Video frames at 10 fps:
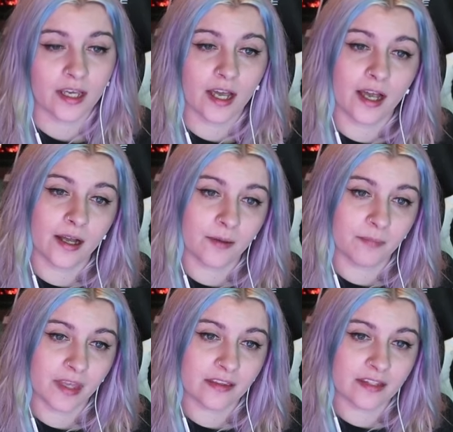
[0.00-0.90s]
and
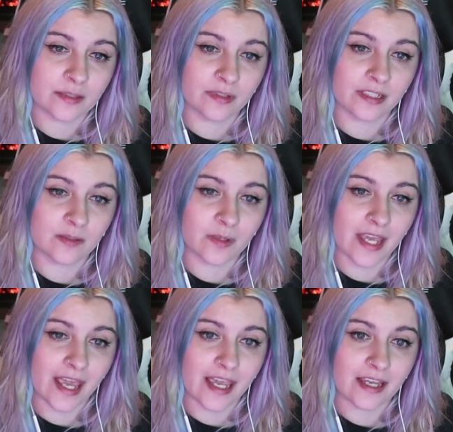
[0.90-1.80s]
then this would need to be
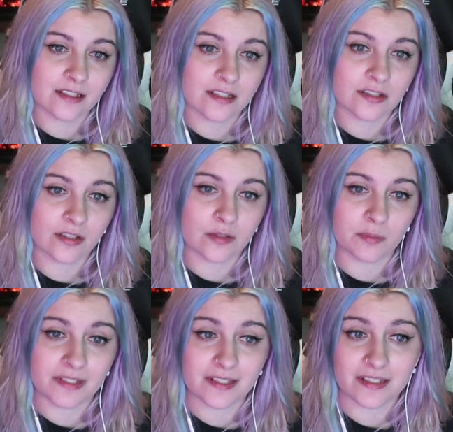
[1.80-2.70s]
8, so this would be
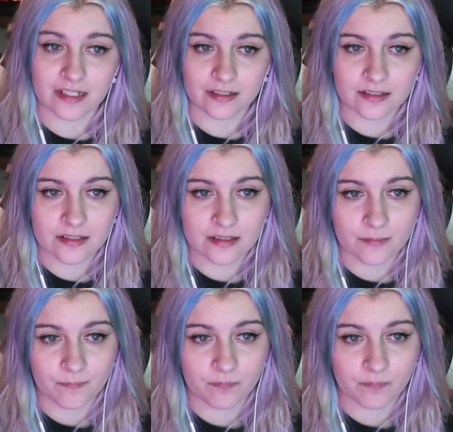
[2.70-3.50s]
6.